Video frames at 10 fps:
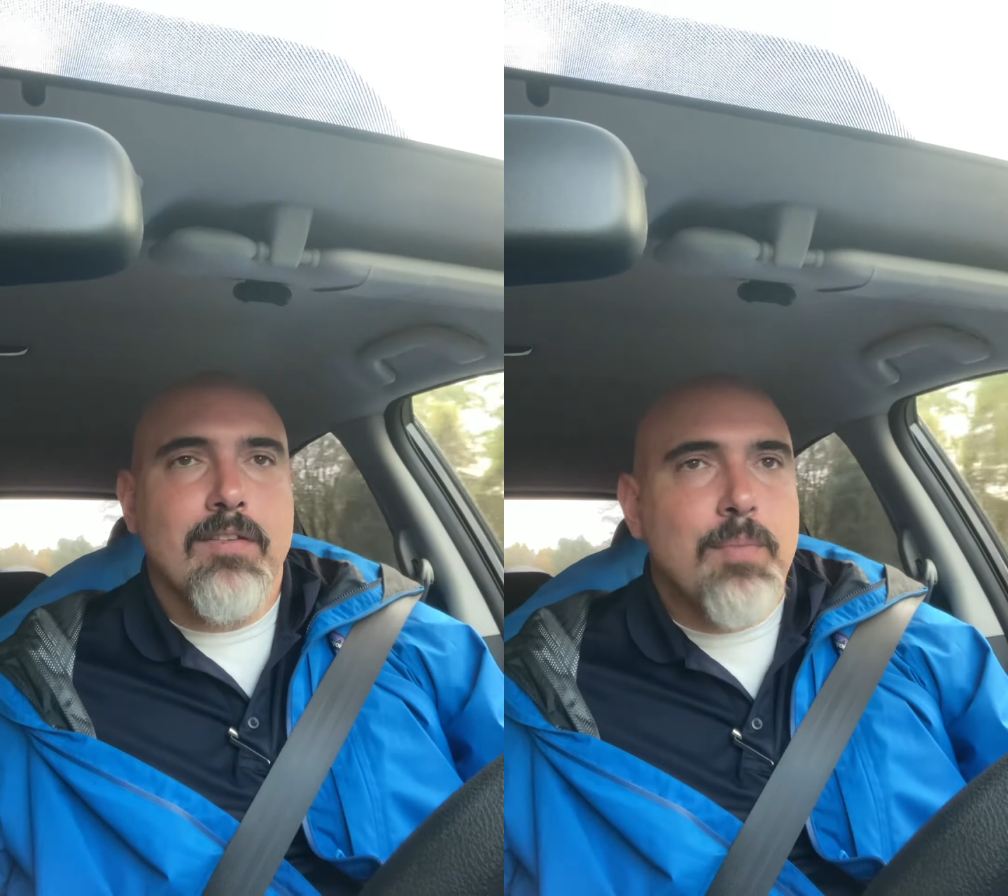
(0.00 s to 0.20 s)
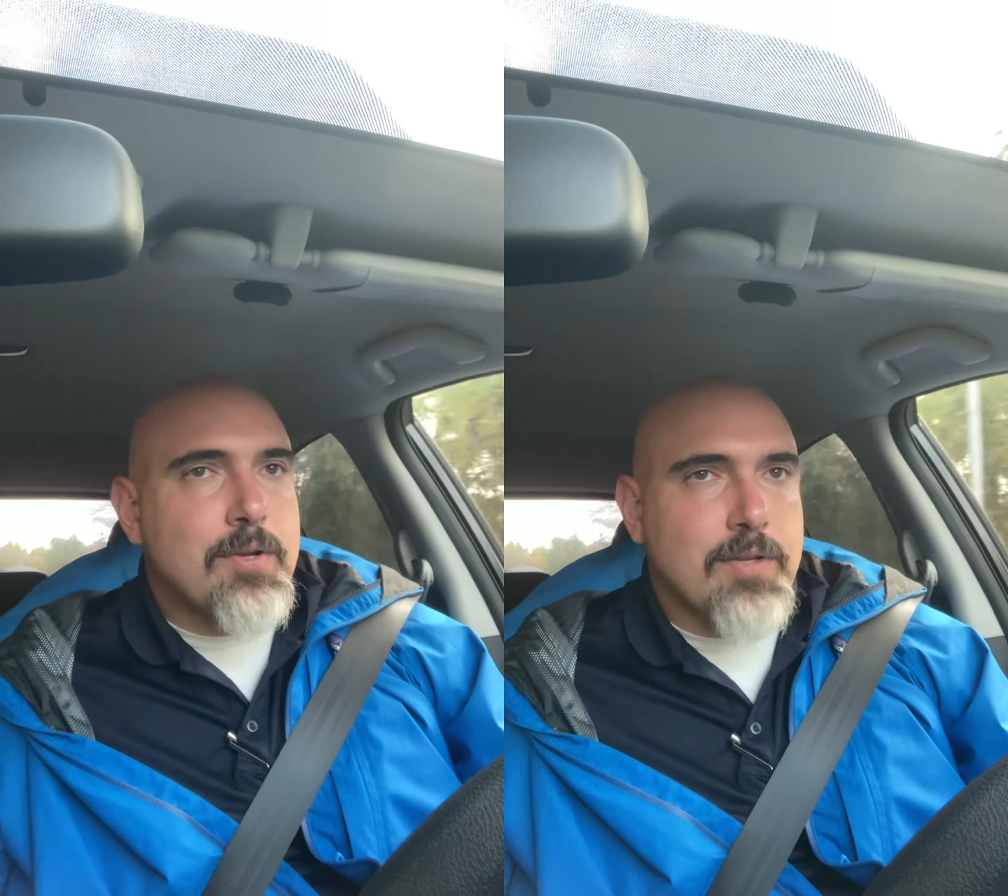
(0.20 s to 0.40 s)

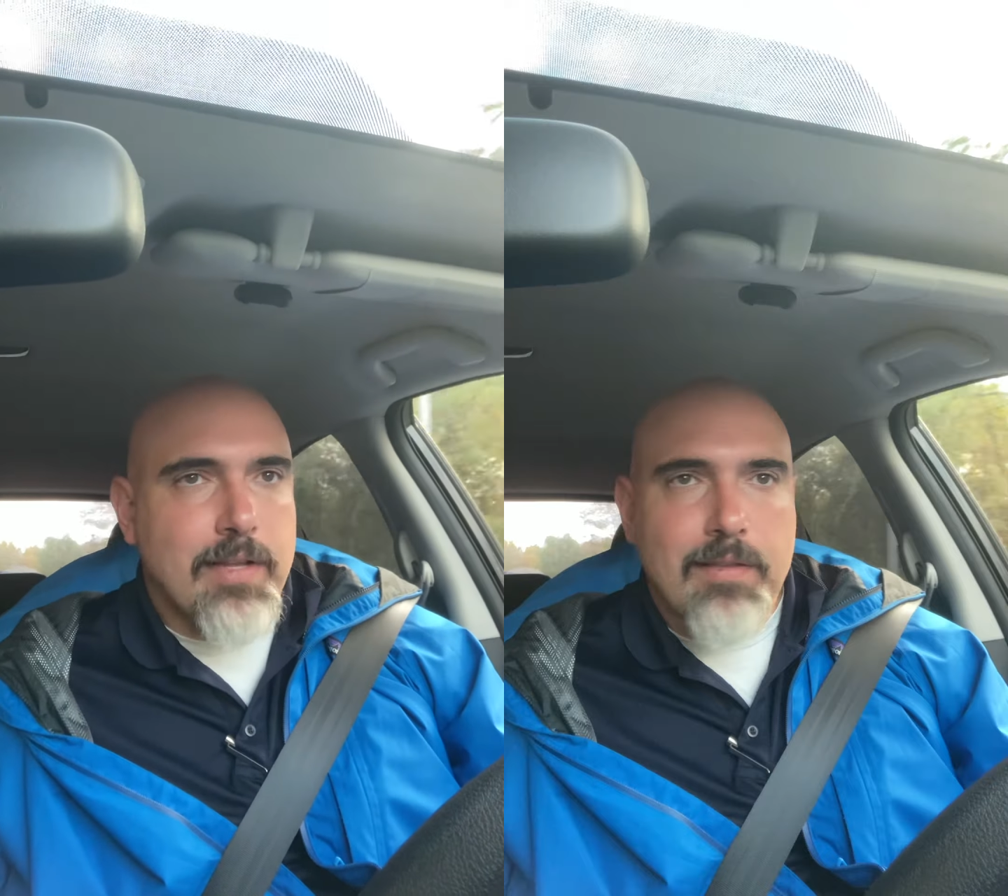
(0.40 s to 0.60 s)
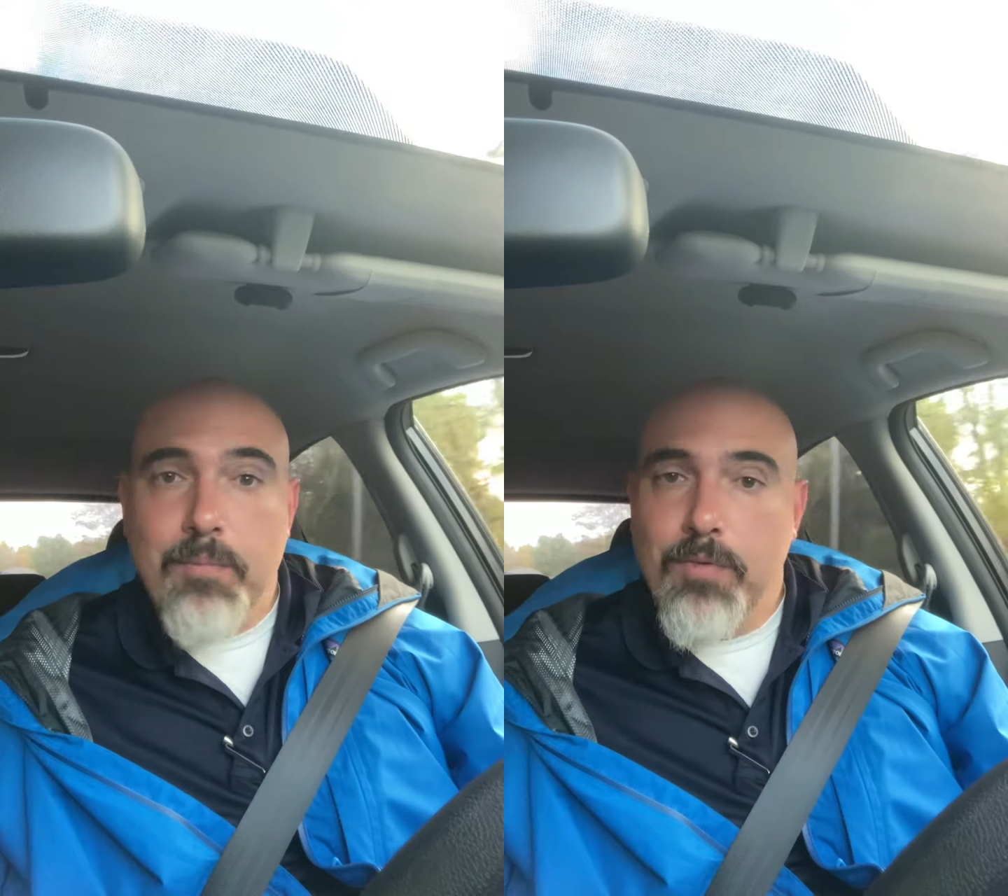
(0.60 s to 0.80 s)
especially
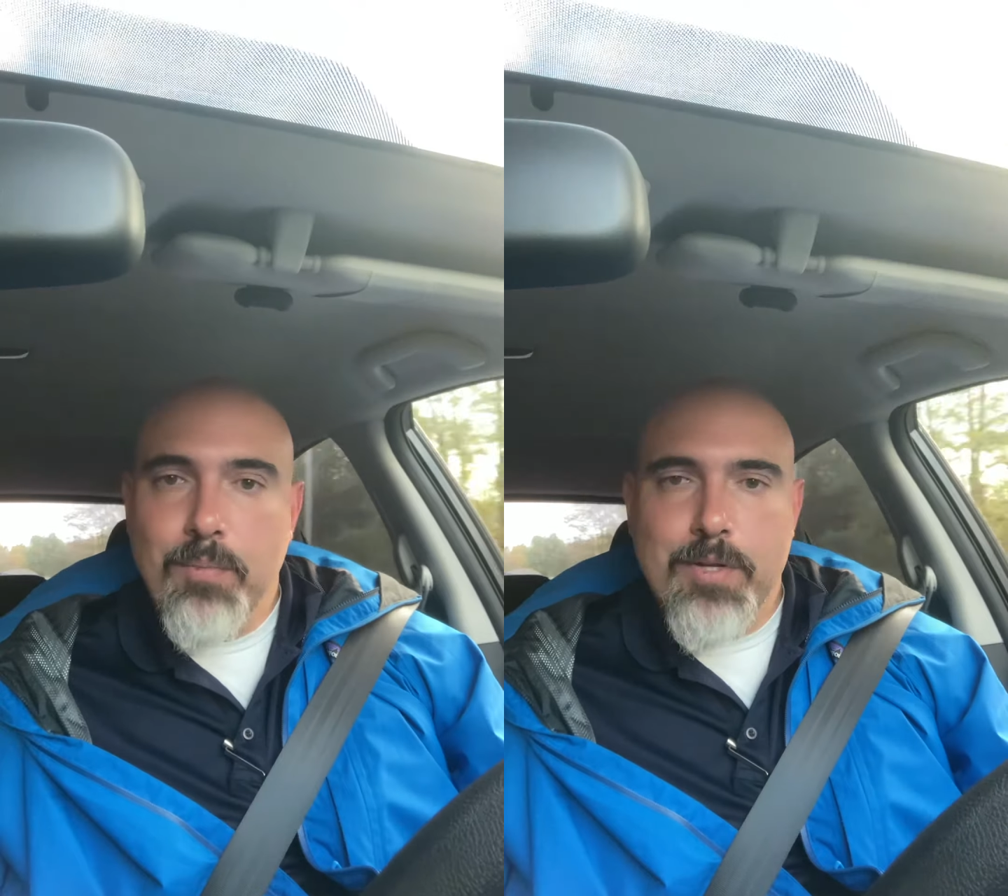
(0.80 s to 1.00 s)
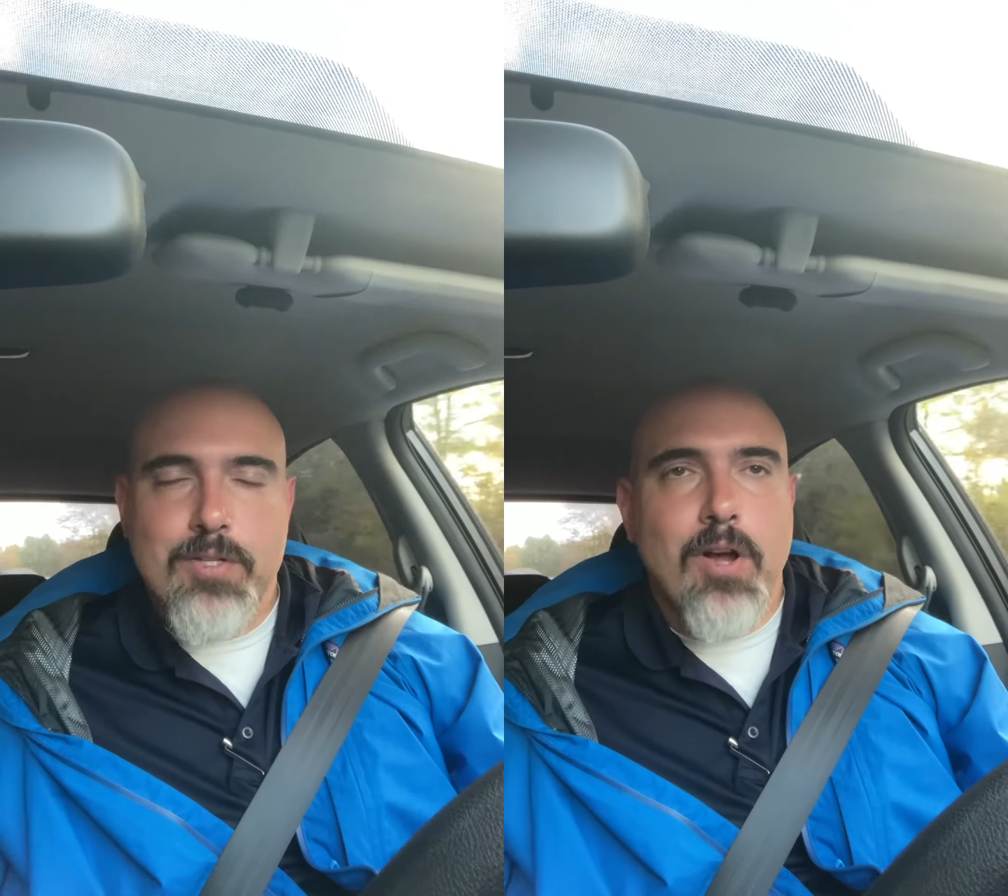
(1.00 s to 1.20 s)
because I'm so
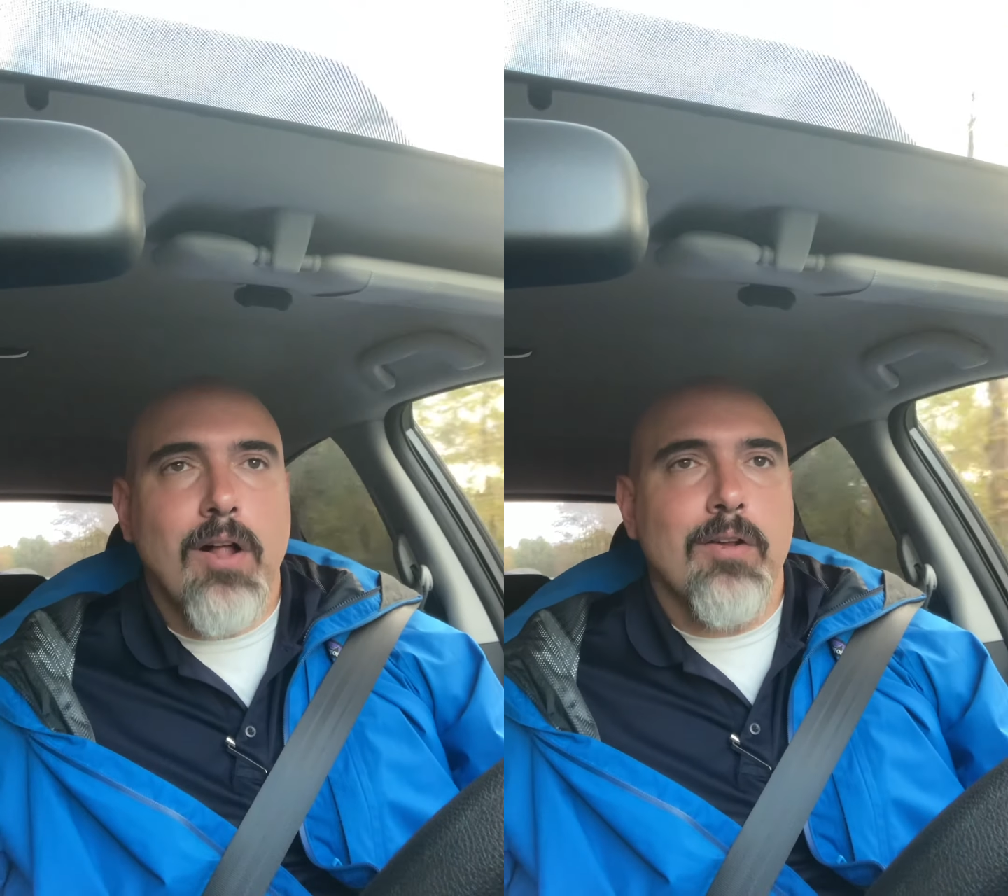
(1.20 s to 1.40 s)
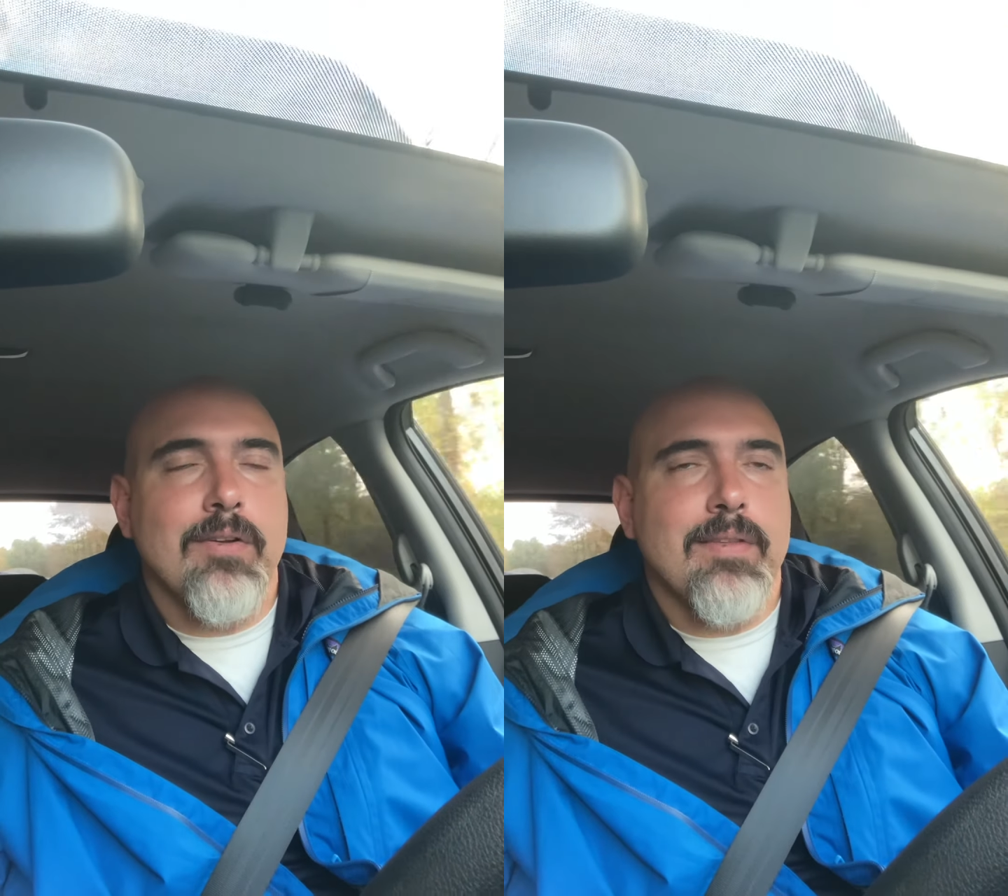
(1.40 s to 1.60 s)
much
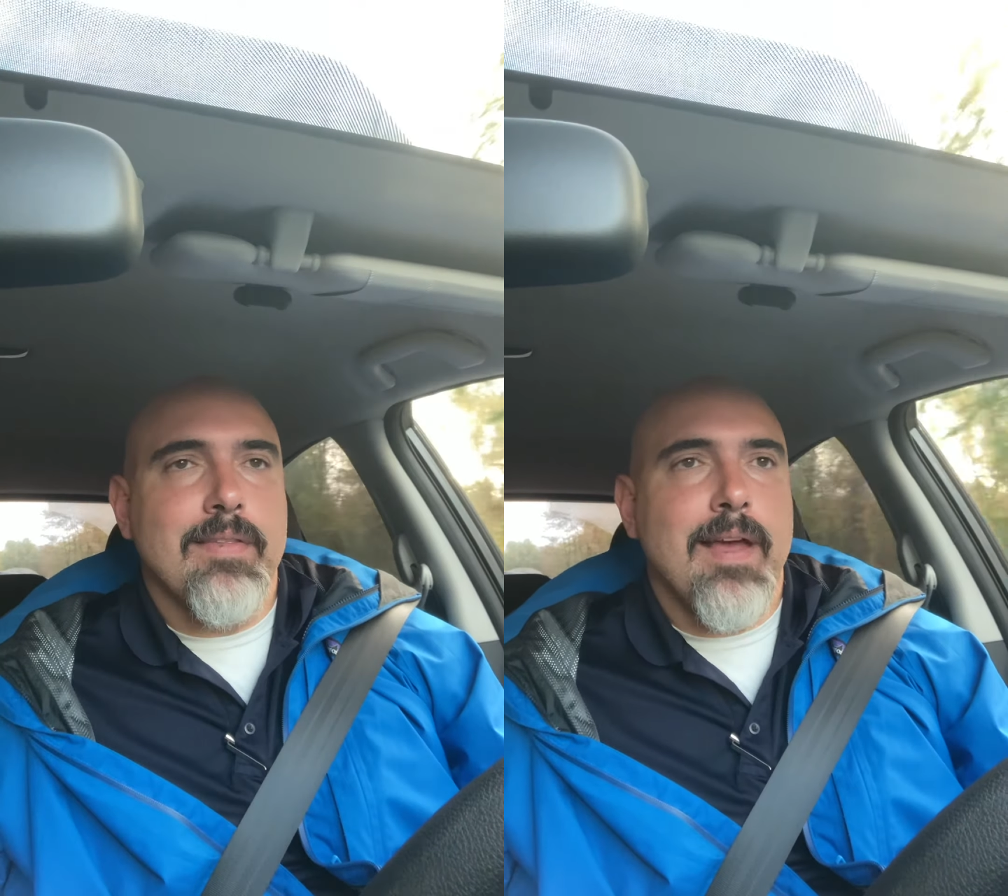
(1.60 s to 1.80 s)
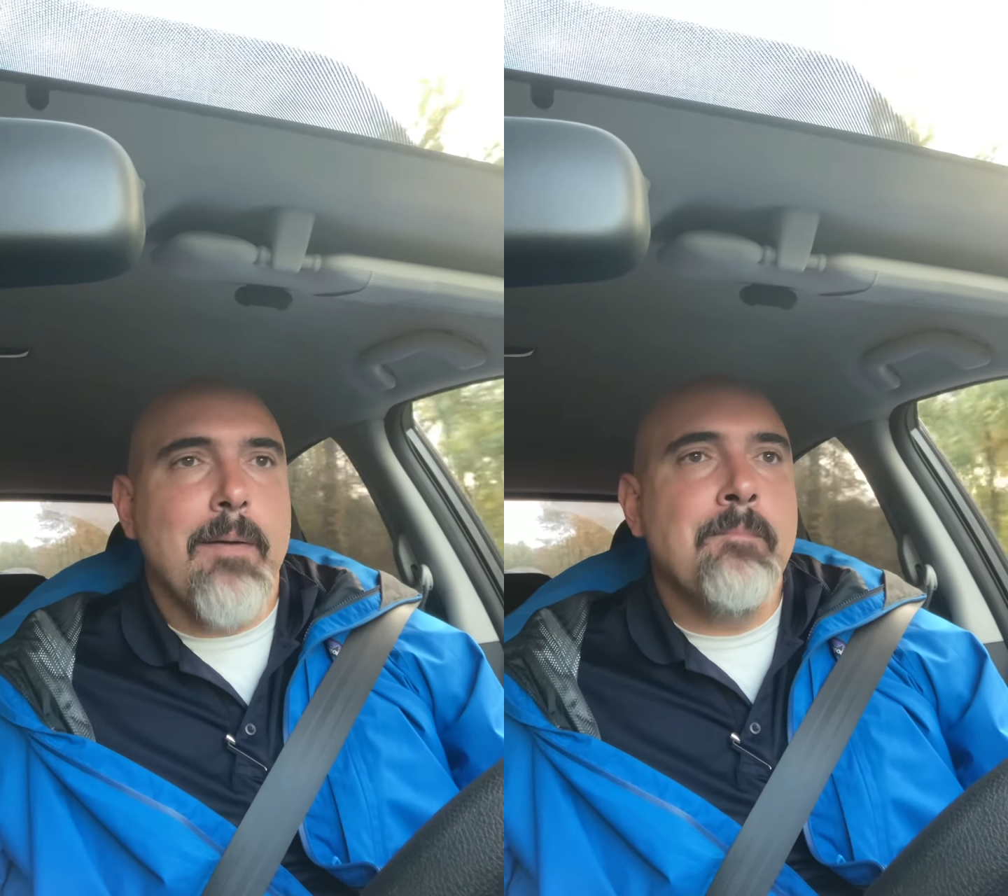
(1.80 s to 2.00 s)
taller
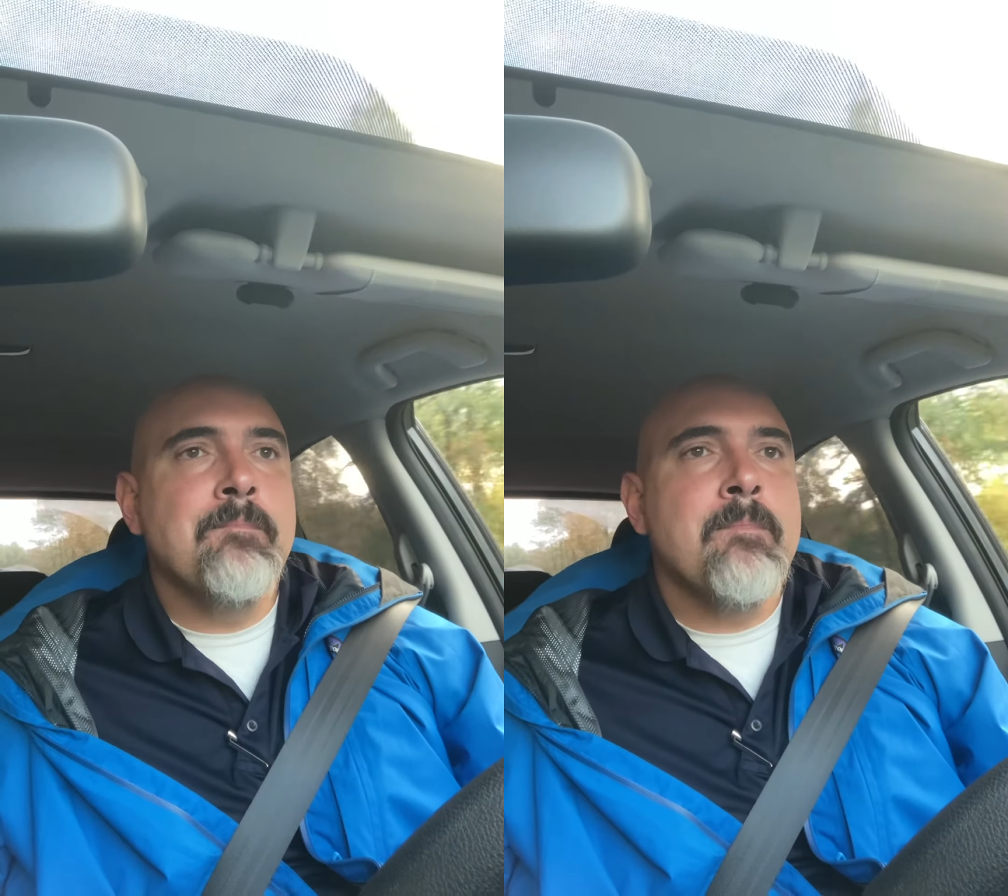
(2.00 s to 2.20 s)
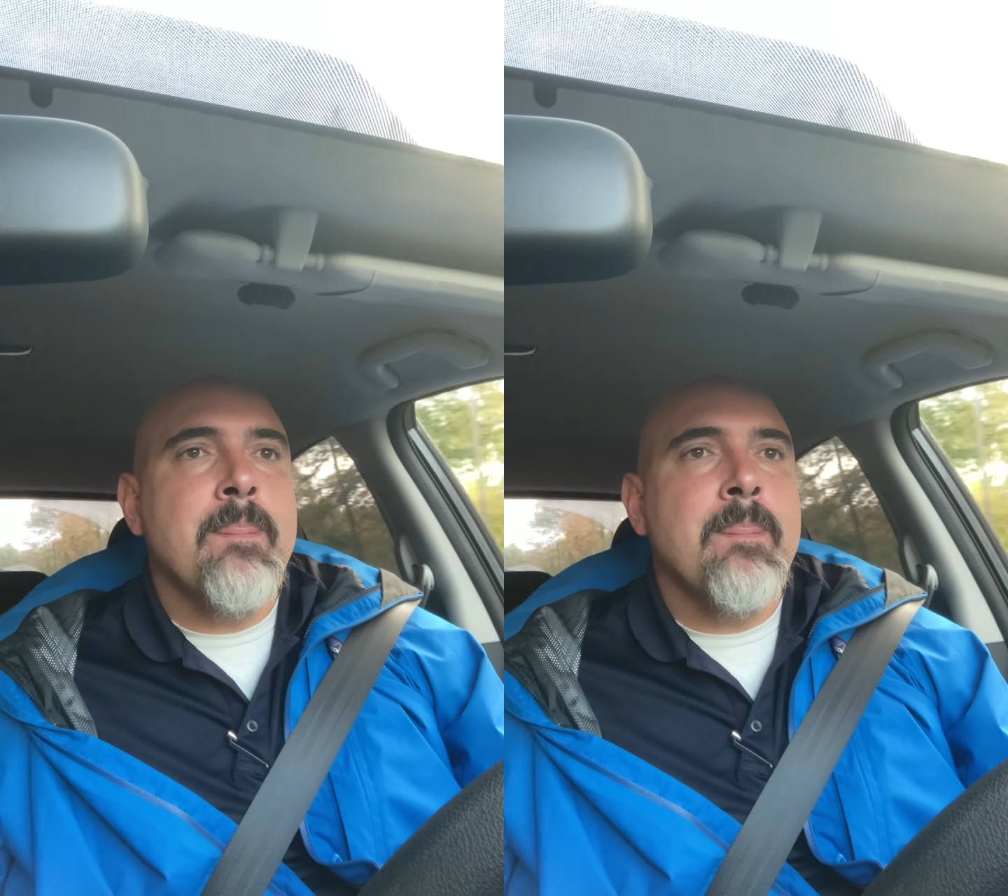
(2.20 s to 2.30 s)
than them.